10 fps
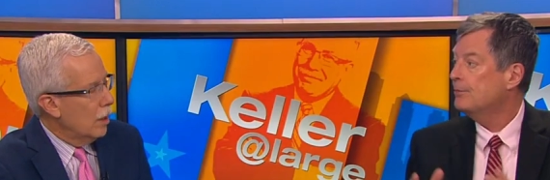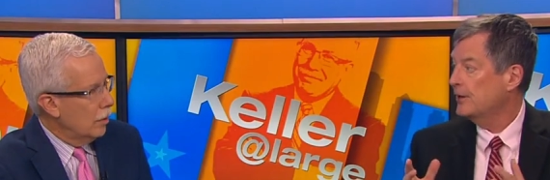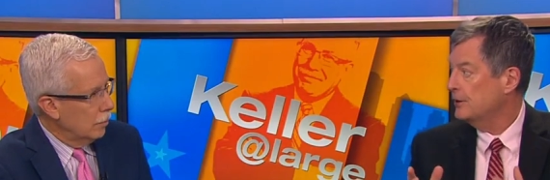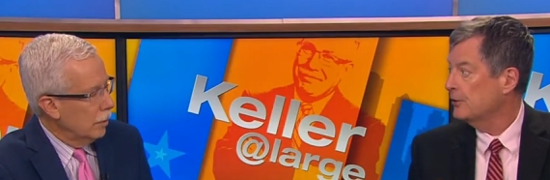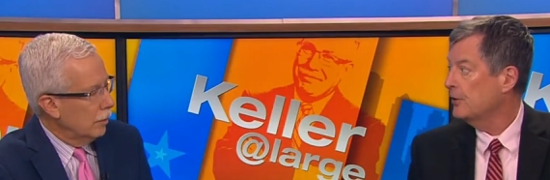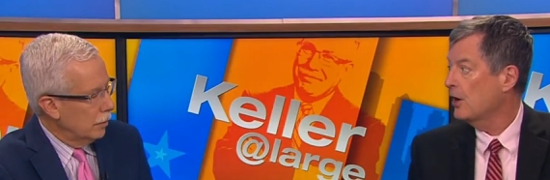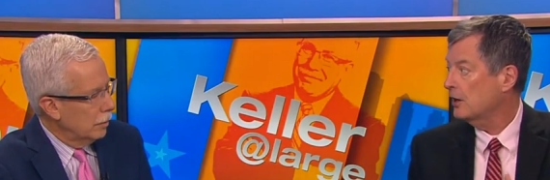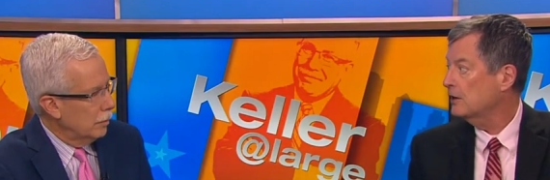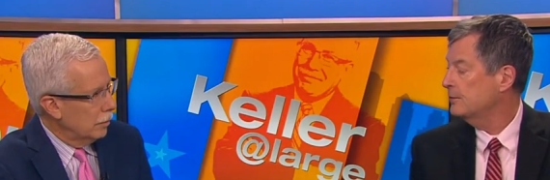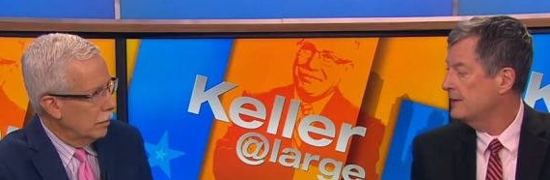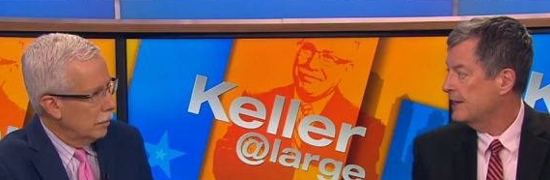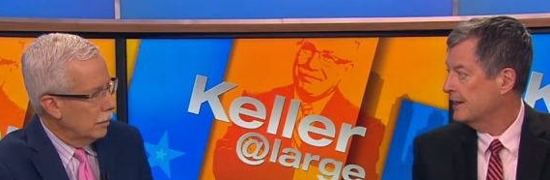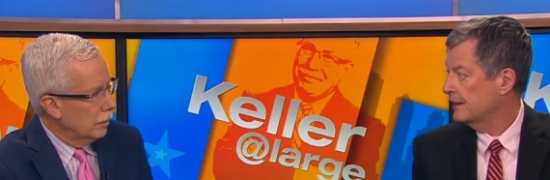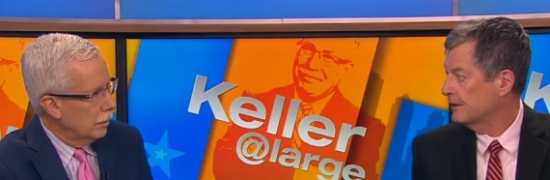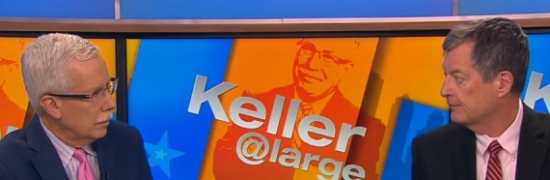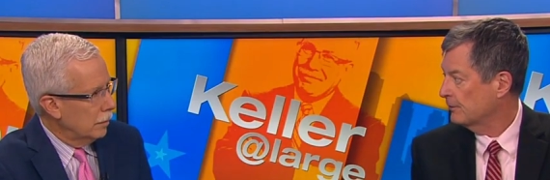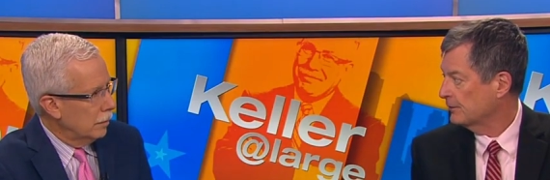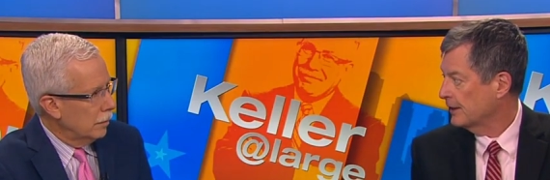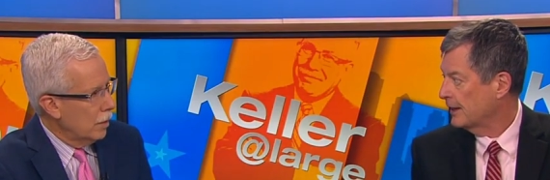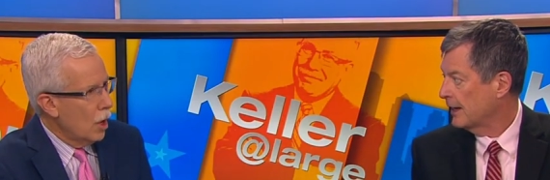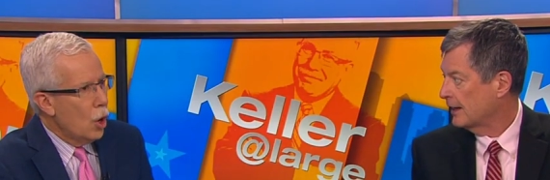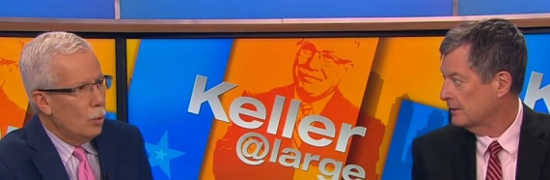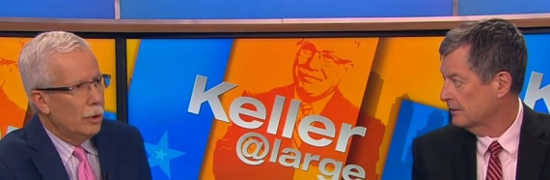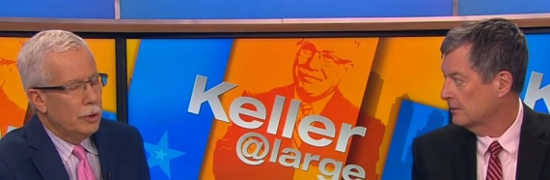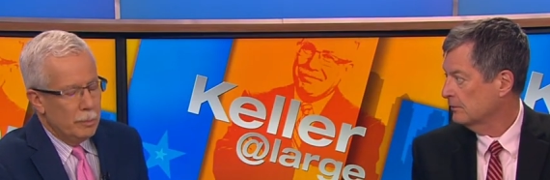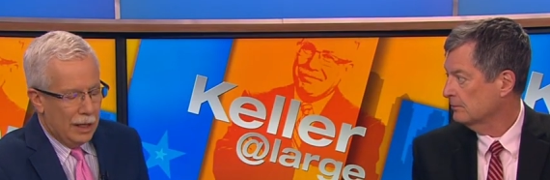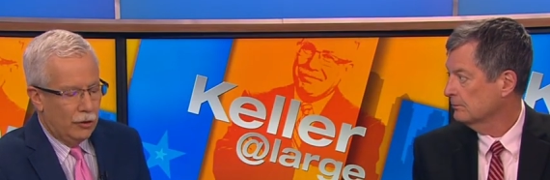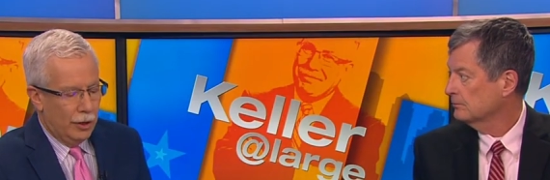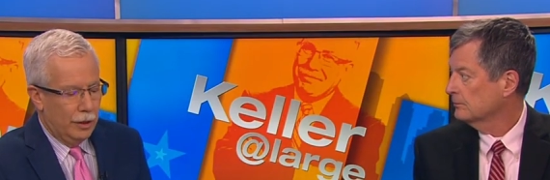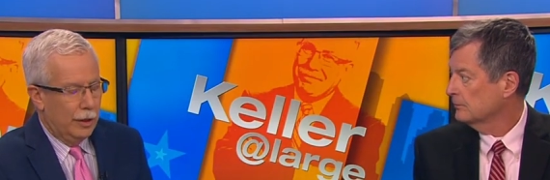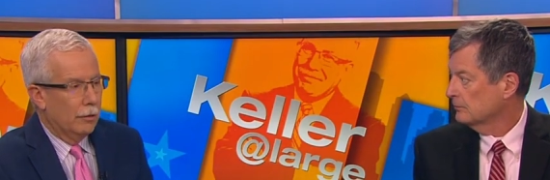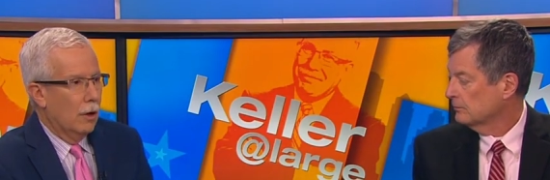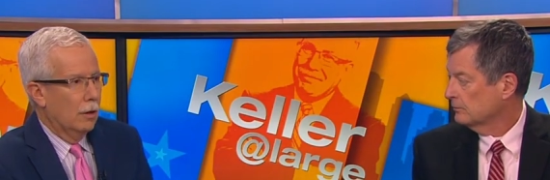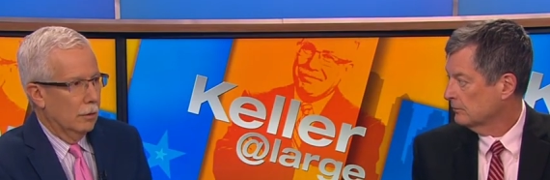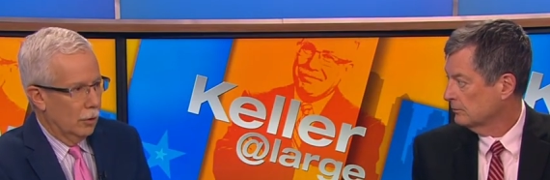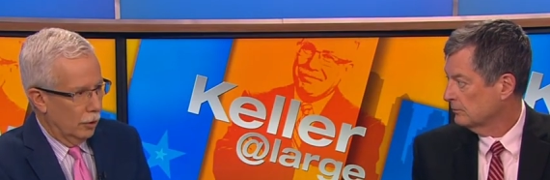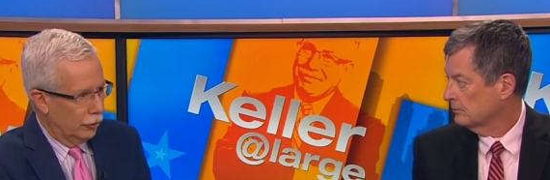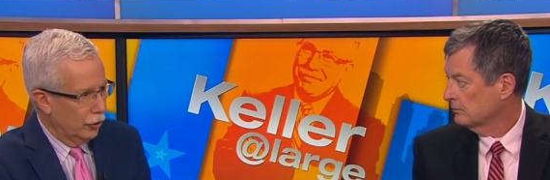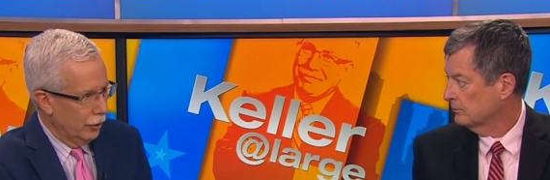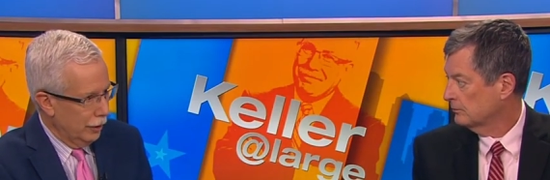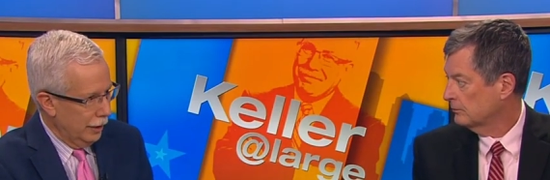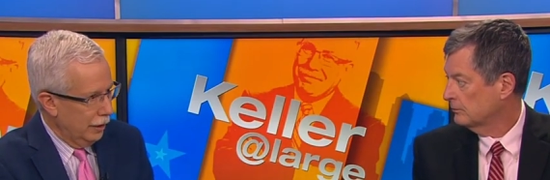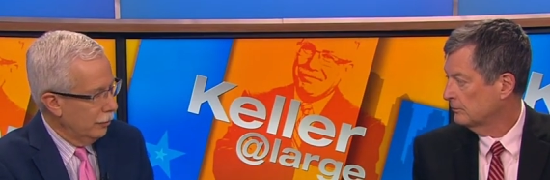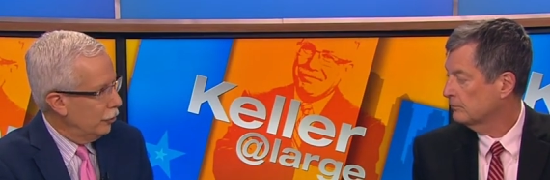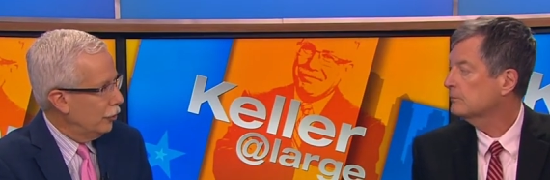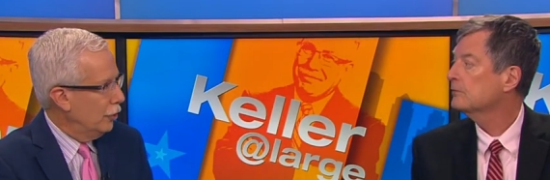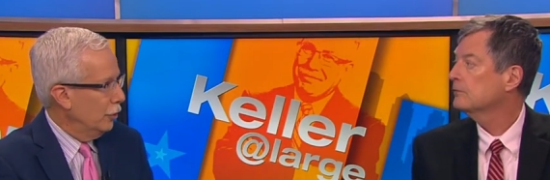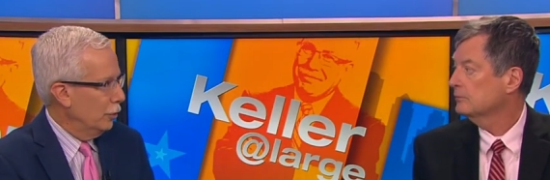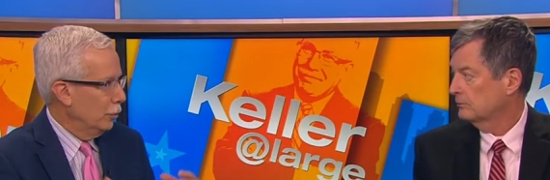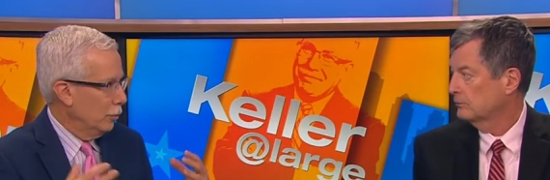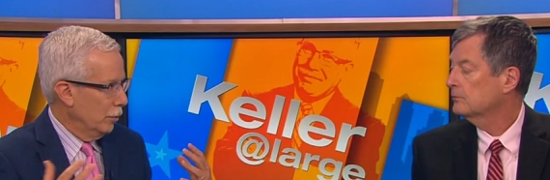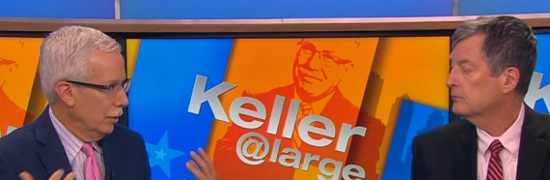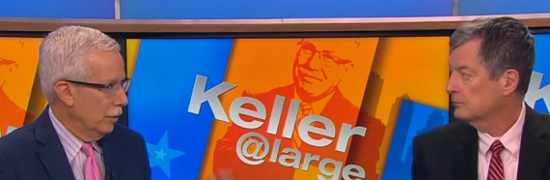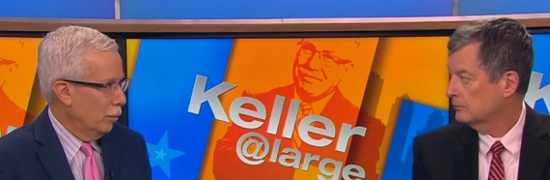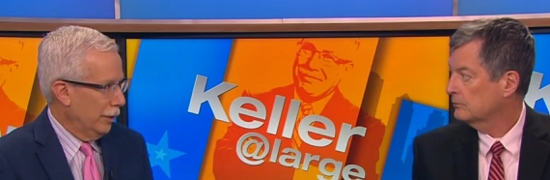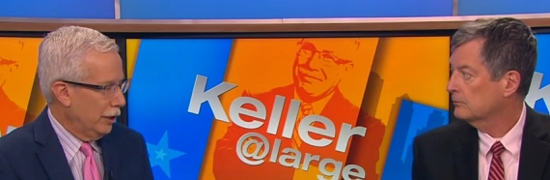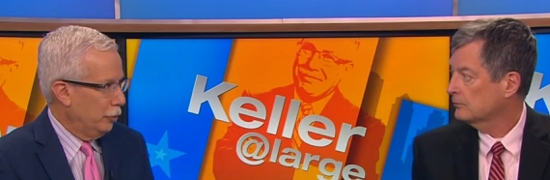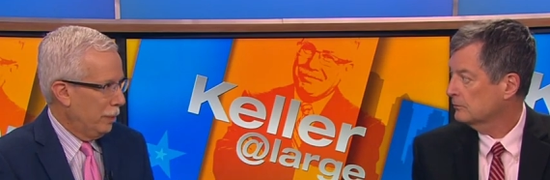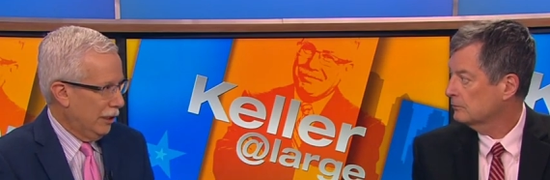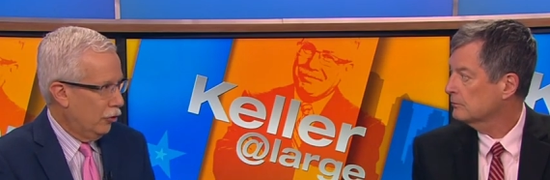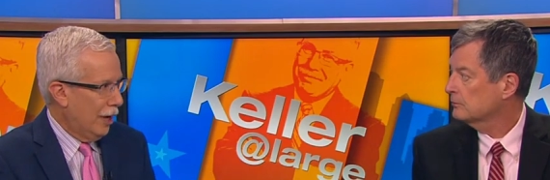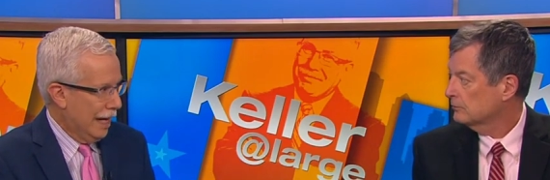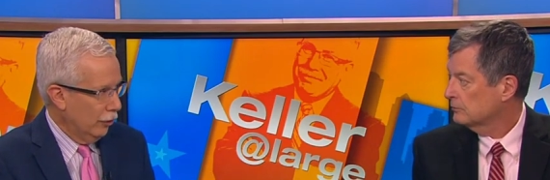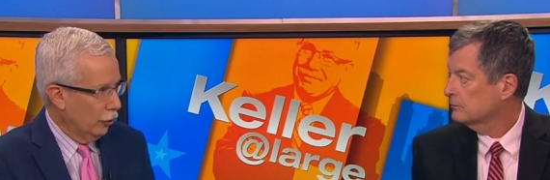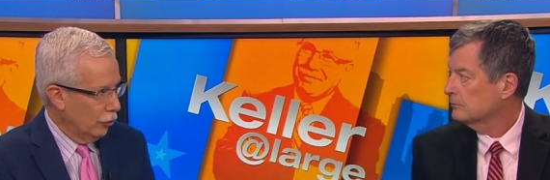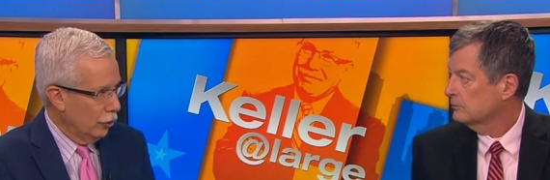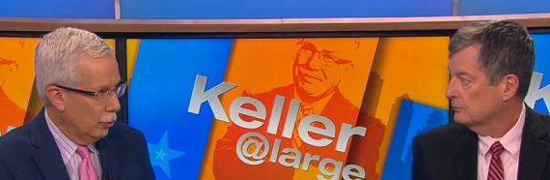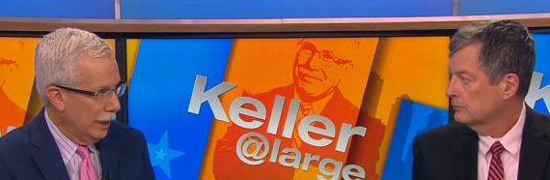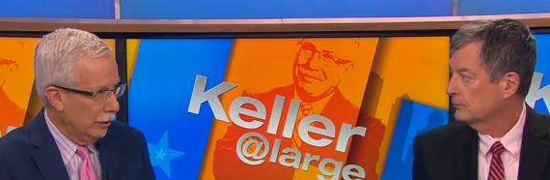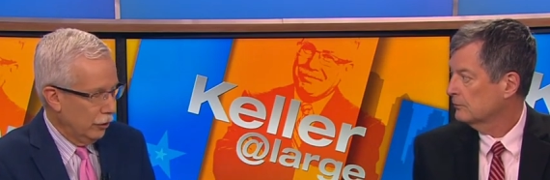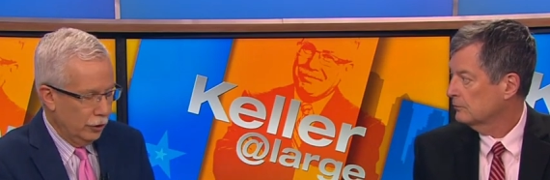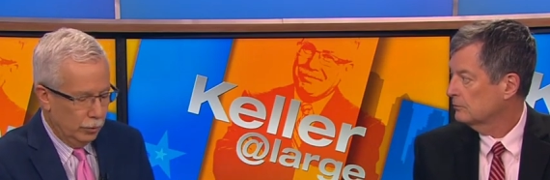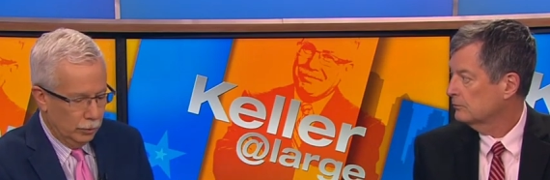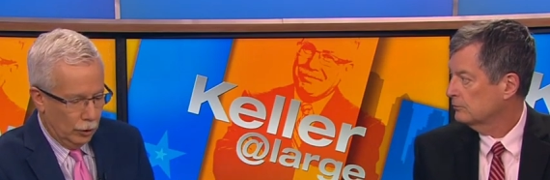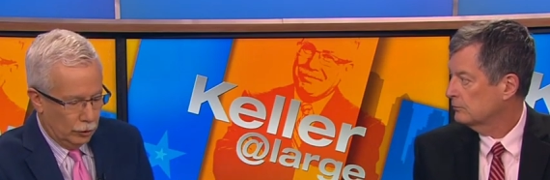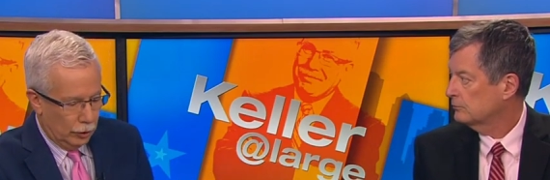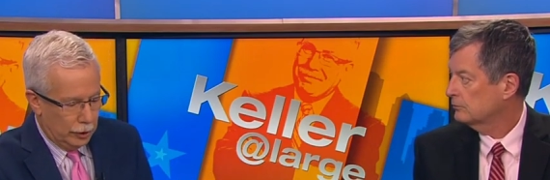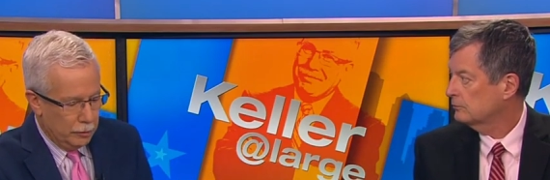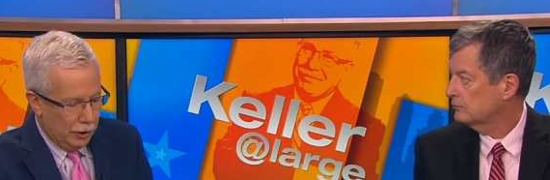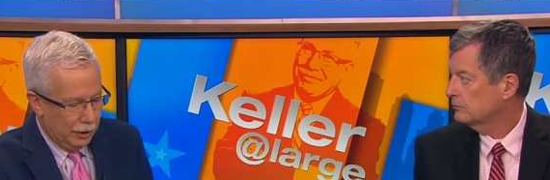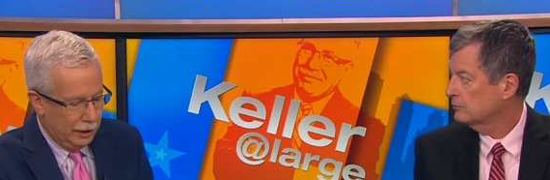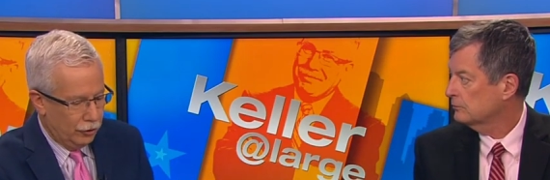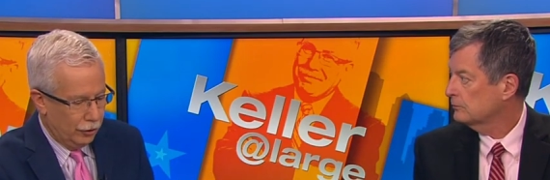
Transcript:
Speaker 1: but you're not going to be getting it from Gannett.
Speaker 2: Well, you mentioned there are alternatives alternatives to uh, what these big chains are doing to local community